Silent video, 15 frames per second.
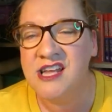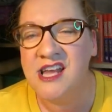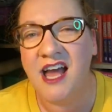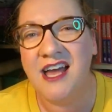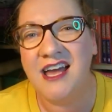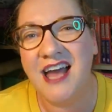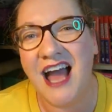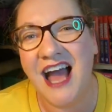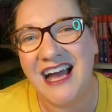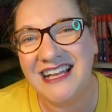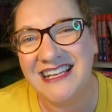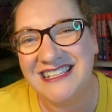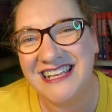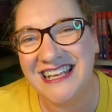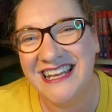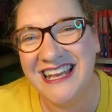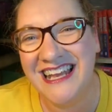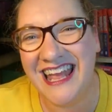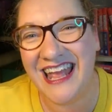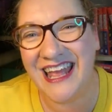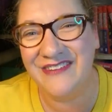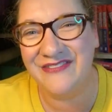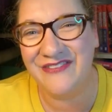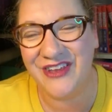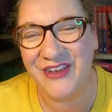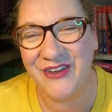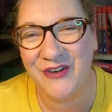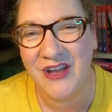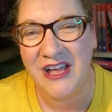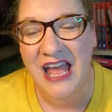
And if you